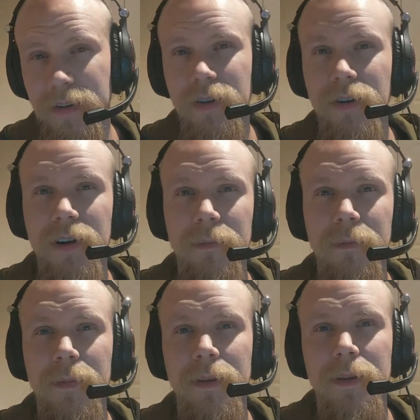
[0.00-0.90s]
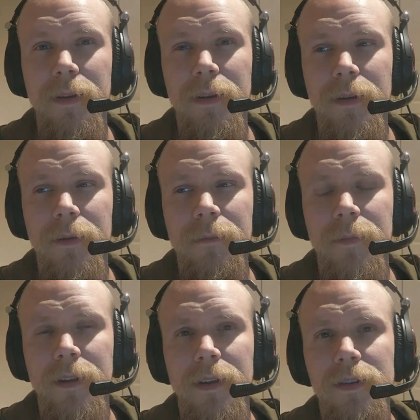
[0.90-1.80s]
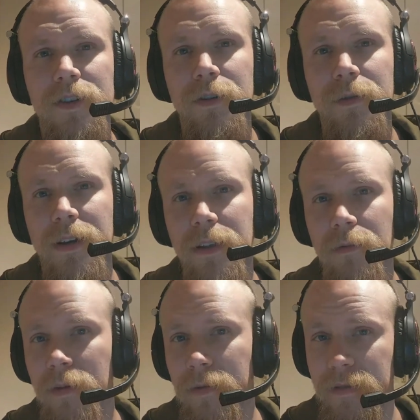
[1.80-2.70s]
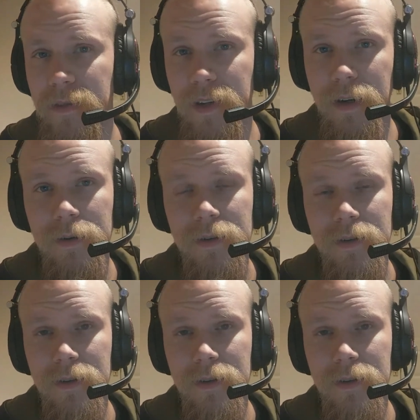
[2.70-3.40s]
him showing it in one of his videos.